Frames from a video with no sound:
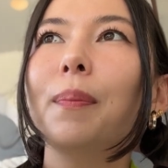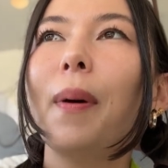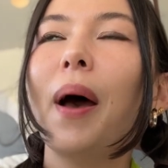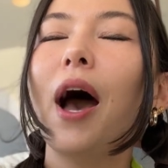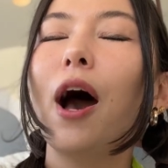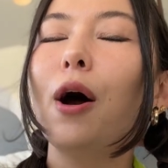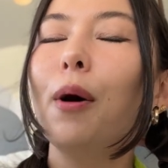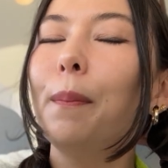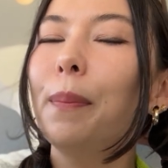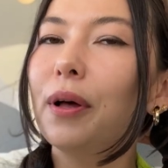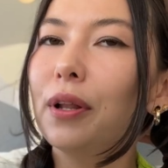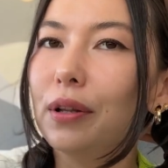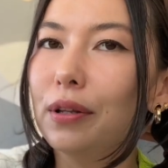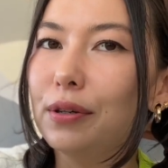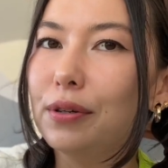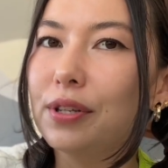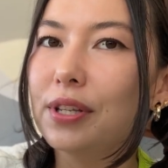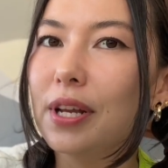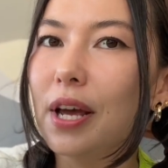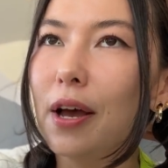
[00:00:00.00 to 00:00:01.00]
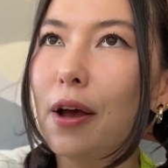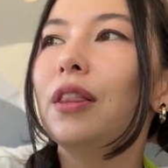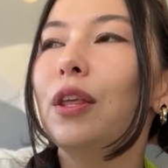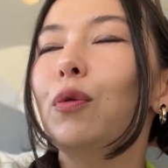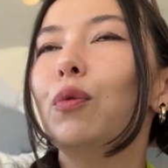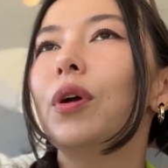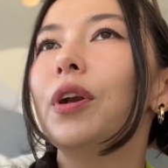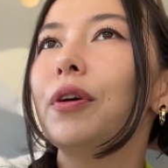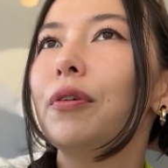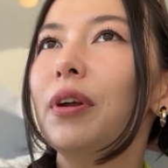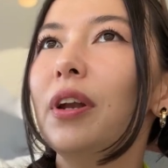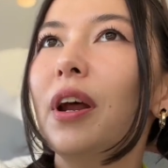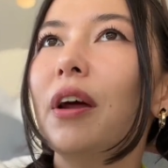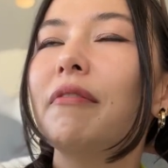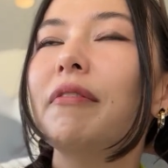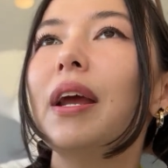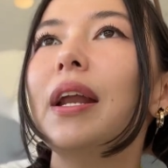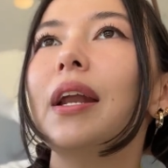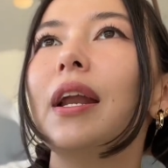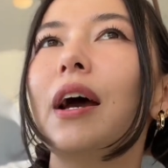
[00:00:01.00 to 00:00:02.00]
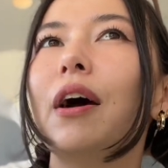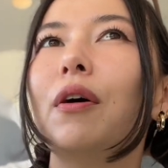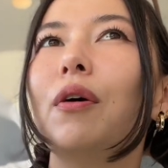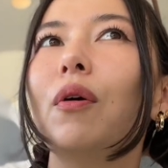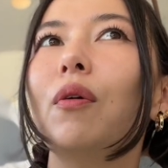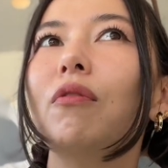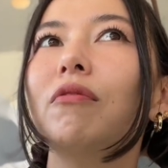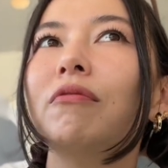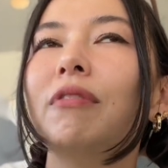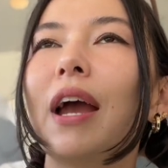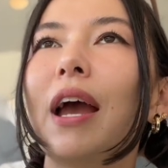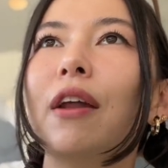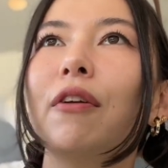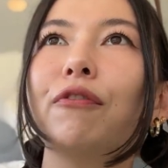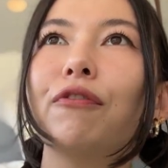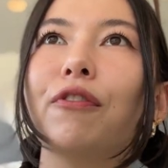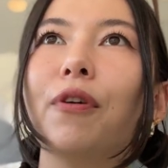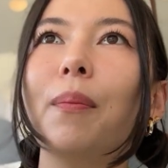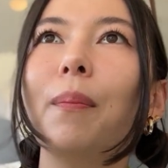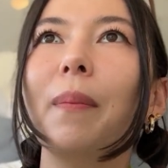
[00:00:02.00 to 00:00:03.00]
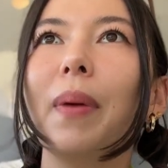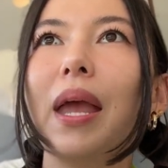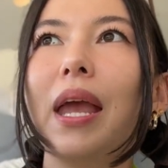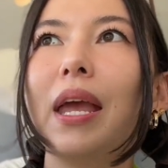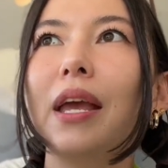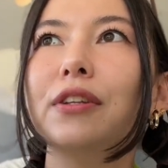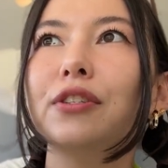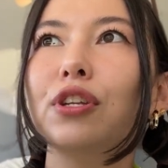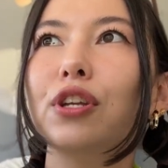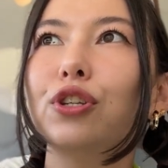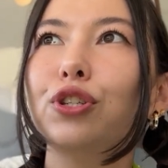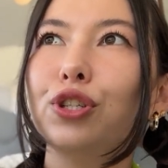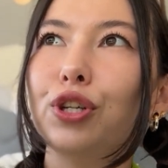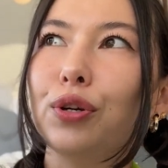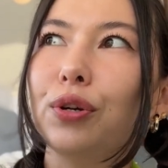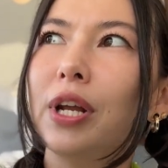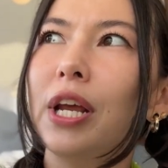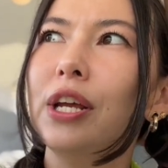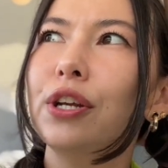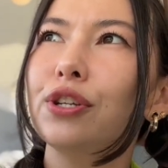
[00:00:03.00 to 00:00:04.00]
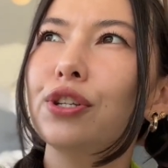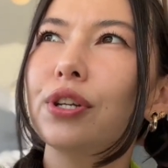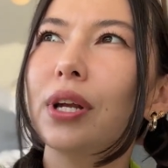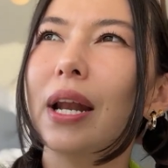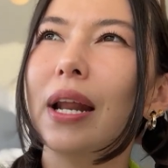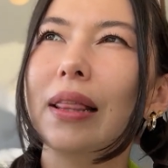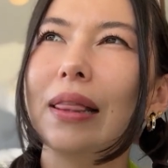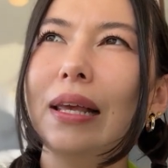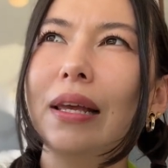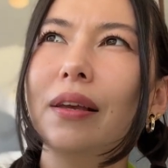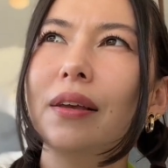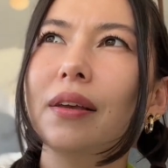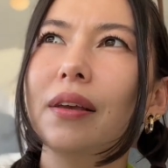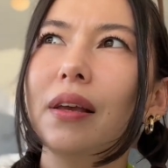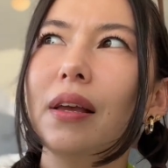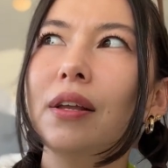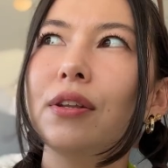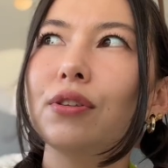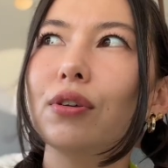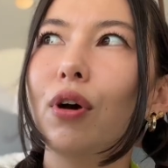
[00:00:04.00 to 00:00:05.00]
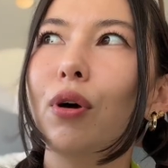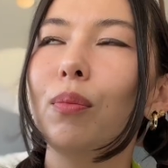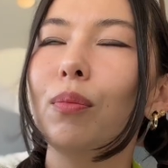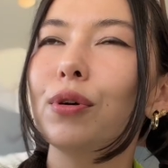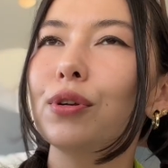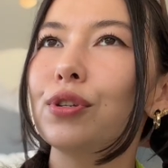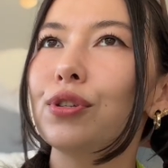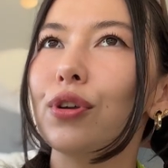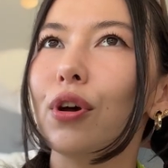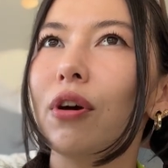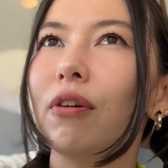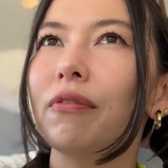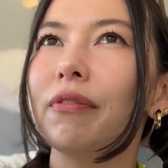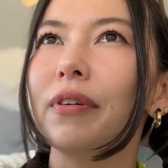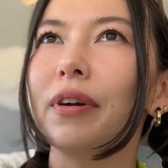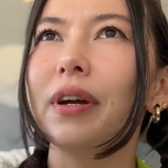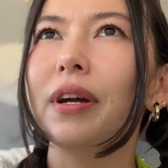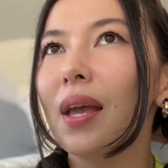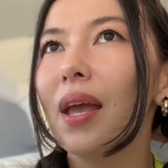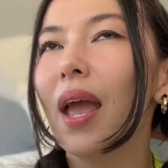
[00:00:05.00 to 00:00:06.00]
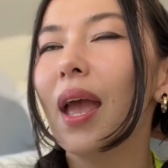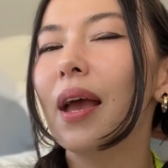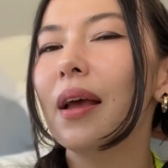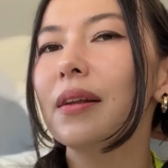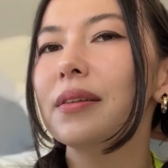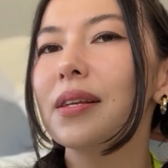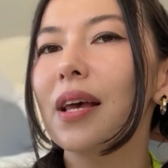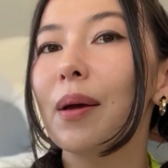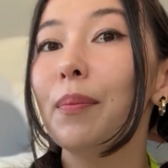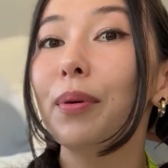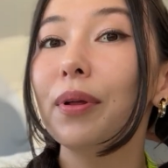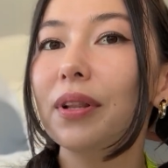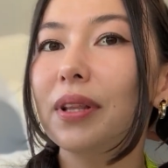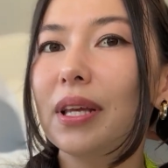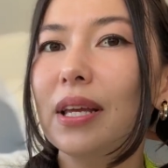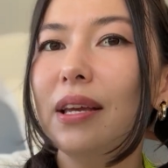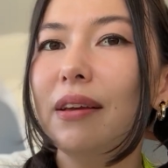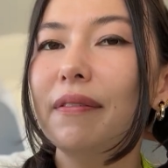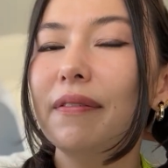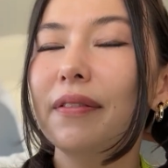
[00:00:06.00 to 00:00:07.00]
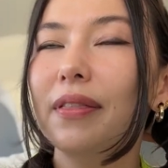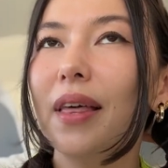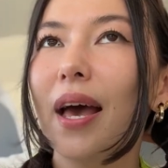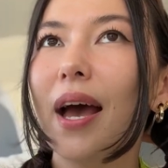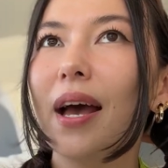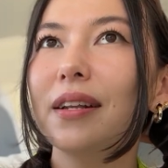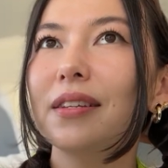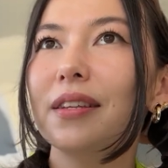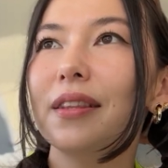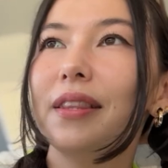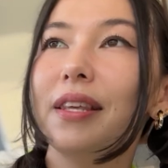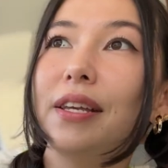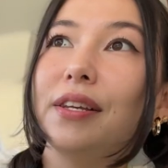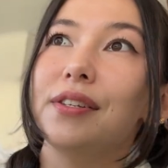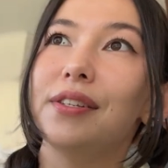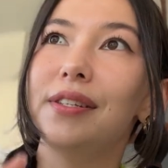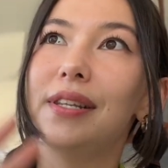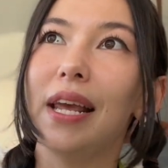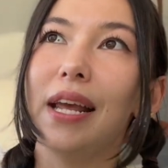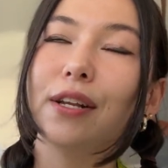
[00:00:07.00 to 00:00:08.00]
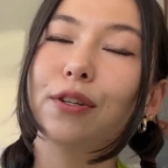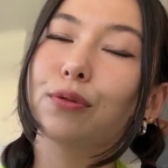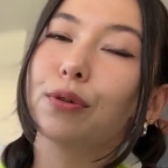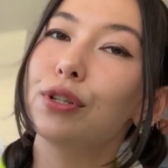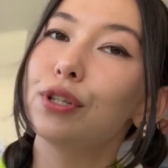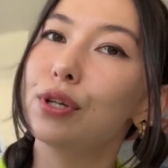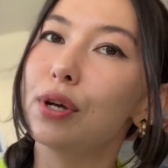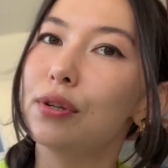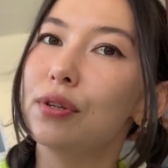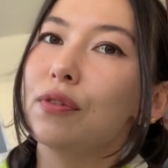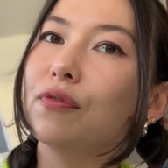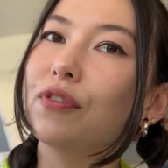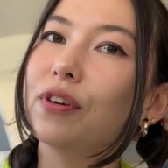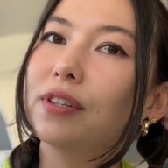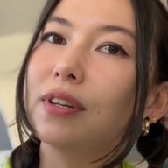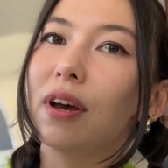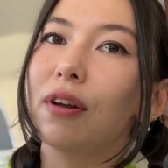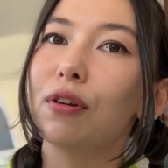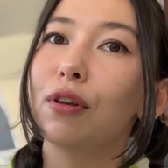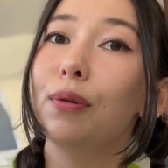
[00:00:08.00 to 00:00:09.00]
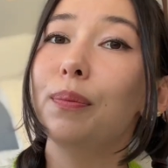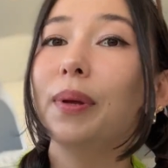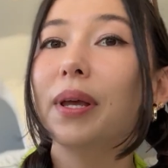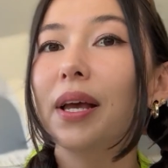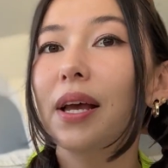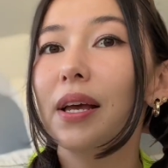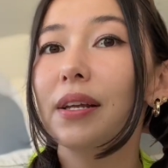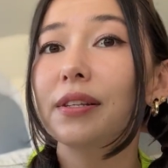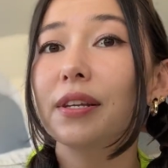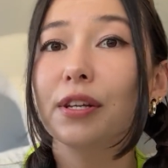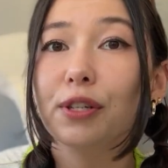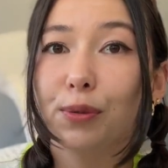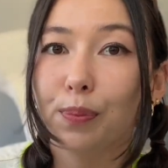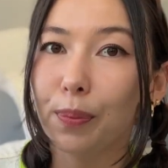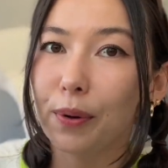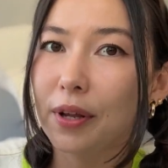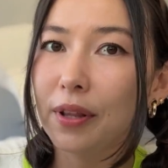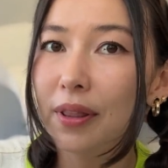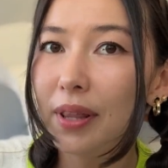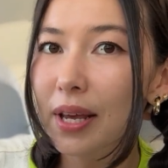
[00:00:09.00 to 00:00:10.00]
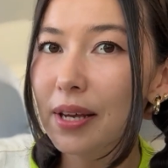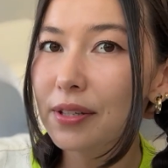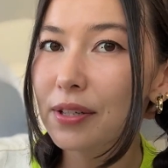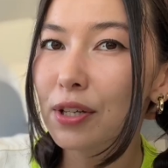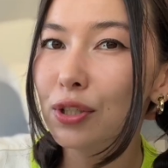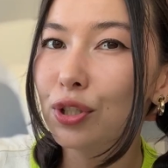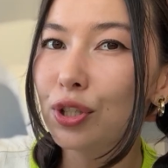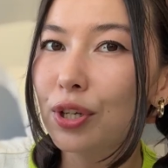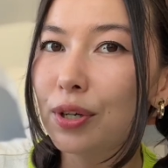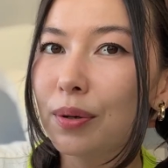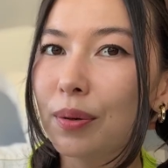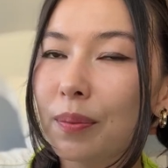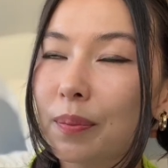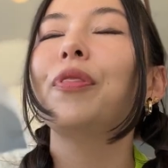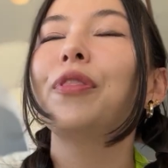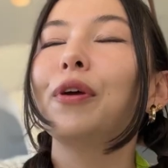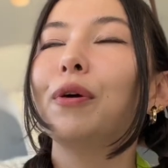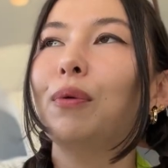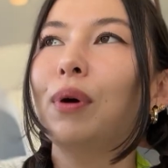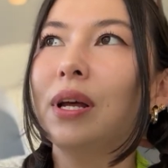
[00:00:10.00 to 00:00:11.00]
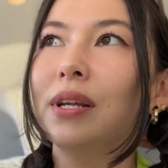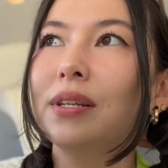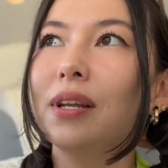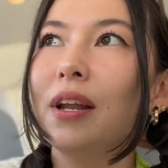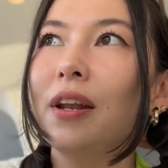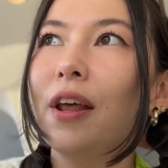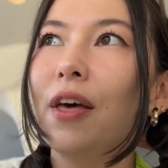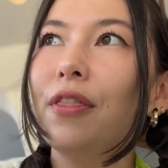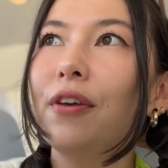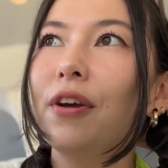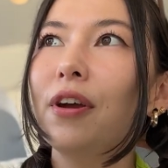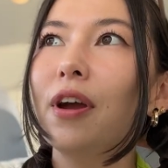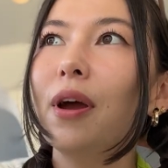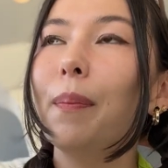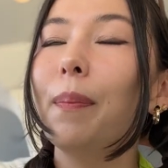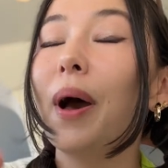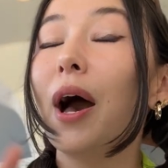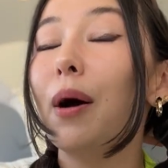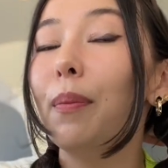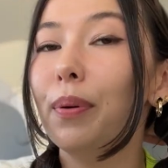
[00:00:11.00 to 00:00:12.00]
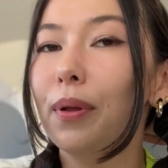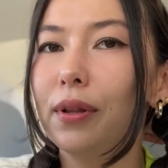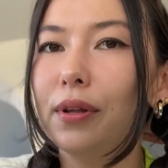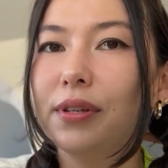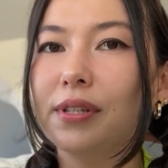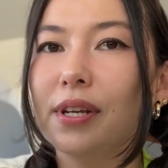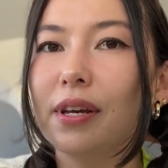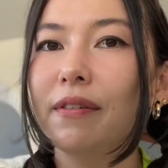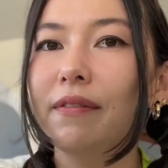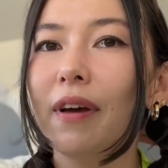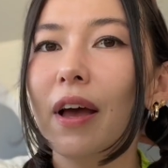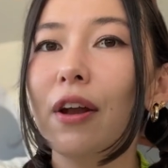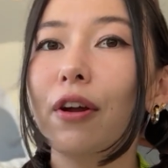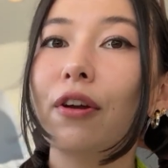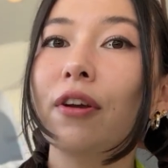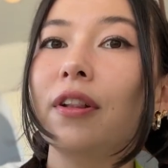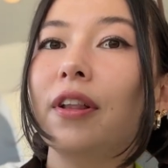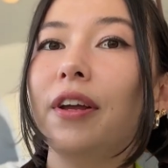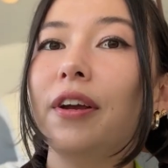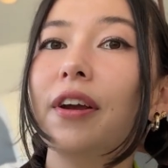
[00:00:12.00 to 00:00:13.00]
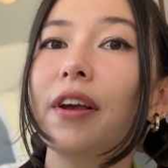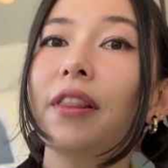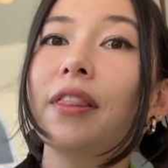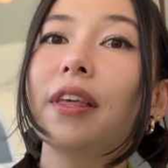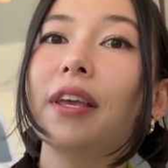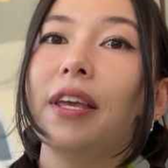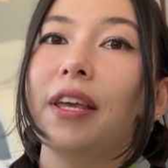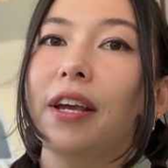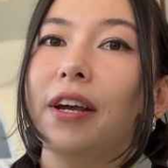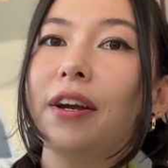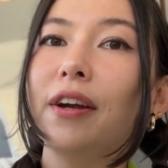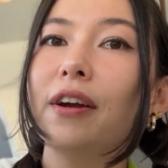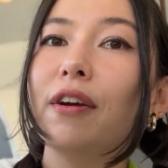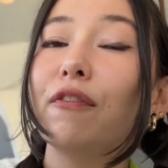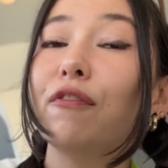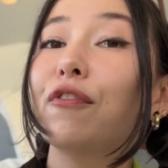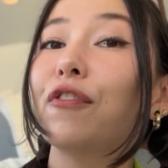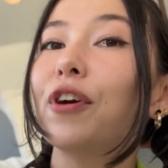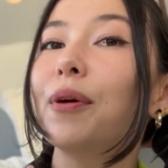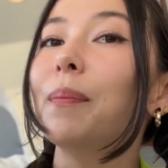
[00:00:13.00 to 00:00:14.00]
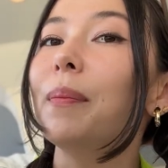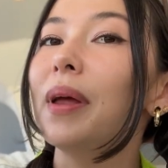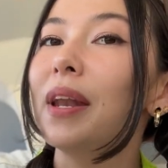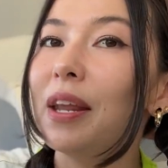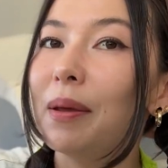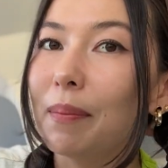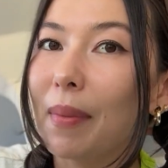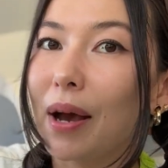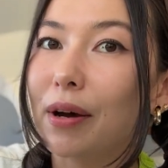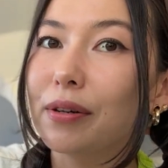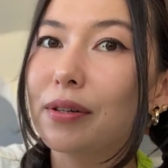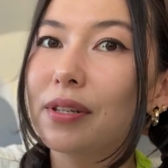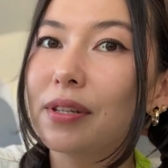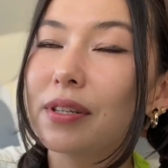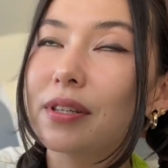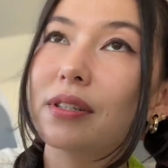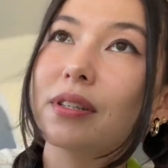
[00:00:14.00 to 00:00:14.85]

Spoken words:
Palooza. The one going on right now ran from May to June-ish, and I think it's almost over. And I believe that these dates were chosen for Donald because his birthday is in June. There was another Palooza event earlier in the year for Minnie Mouse.